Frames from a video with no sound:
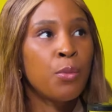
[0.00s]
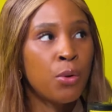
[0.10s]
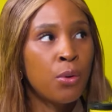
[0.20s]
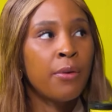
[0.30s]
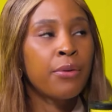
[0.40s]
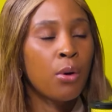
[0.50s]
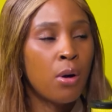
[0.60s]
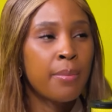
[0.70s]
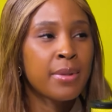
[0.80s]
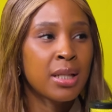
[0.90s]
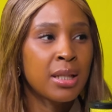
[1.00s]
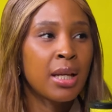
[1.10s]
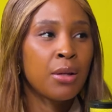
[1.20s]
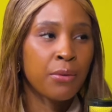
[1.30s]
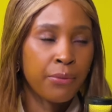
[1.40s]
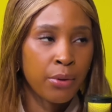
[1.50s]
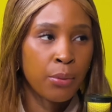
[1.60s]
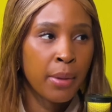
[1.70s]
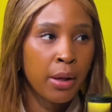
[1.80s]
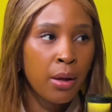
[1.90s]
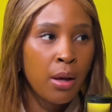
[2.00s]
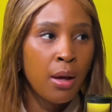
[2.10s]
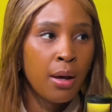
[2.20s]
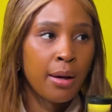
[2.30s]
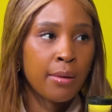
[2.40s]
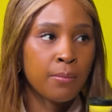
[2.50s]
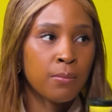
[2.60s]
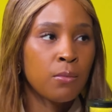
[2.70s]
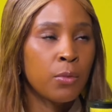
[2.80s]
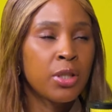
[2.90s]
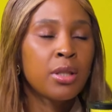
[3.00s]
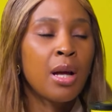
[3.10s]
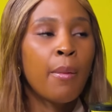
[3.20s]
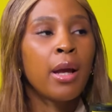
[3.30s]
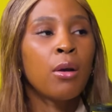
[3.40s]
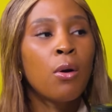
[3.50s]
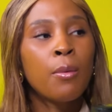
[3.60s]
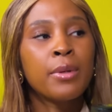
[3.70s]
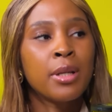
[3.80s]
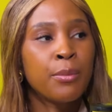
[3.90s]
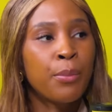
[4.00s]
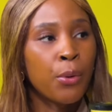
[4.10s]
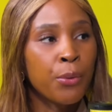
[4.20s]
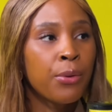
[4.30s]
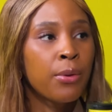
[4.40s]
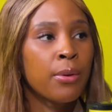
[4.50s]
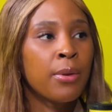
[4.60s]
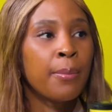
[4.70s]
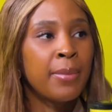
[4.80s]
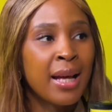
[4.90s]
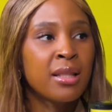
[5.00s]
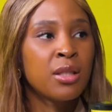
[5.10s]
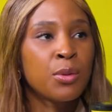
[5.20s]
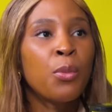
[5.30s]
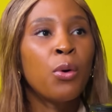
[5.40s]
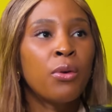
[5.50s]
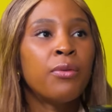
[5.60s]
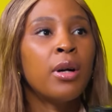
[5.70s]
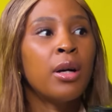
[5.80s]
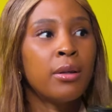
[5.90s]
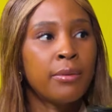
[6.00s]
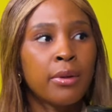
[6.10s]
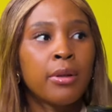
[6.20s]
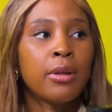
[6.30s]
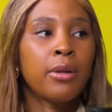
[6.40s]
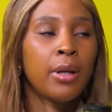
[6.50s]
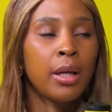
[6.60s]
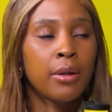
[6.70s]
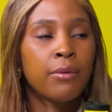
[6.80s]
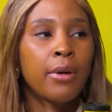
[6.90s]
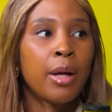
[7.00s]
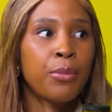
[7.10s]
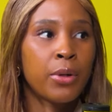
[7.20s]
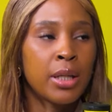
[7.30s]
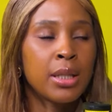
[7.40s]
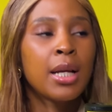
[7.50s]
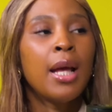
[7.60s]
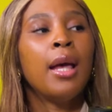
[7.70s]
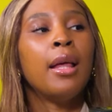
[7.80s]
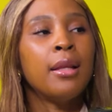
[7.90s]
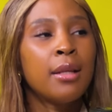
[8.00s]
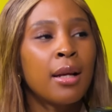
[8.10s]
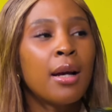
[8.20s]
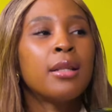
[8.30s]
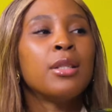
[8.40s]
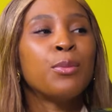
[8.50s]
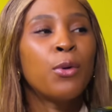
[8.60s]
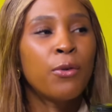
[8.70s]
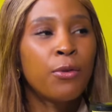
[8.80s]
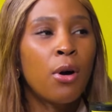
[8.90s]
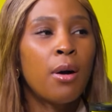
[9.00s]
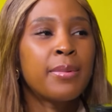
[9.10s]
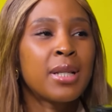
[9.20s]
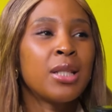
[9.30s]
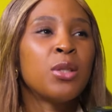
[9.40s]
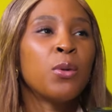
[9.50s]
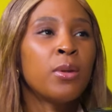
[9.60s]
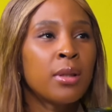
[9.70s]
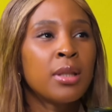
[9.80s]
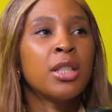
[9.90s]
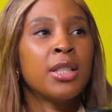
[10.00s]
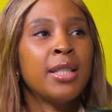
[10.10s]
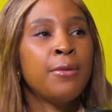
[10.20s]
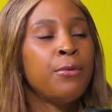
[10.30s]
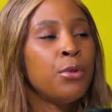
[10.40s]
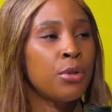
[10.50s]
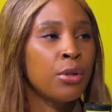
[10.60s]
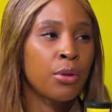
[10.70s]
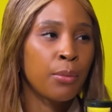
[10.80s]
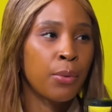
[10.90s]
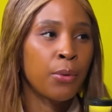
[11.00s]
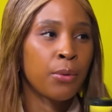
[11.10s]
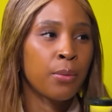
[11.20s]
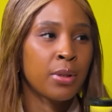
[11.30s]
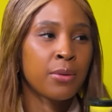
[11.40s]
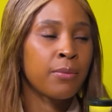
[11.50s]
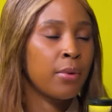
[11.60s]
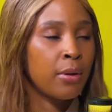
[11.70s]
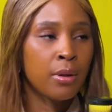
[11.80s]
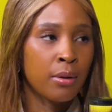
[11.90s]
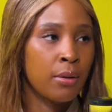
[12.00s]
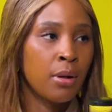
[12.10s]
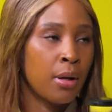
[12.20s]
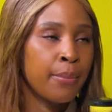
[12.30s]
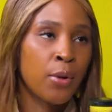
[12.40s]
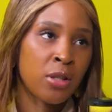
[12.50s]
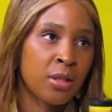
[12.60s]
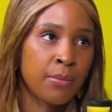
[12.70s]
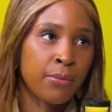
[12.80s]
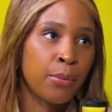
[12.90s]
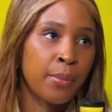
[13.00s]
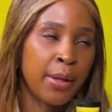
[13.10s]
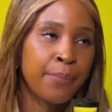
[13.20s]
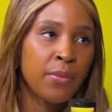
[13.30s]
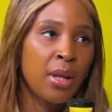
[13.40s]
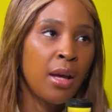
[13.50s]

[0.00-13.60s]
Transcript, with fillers: more of the corporate side of filming, um, which now I incorporate both. The Blacks is more of a very creative, vibrant, and the Indicata is more of corporate. So just infusing the both was very um, awesome for me.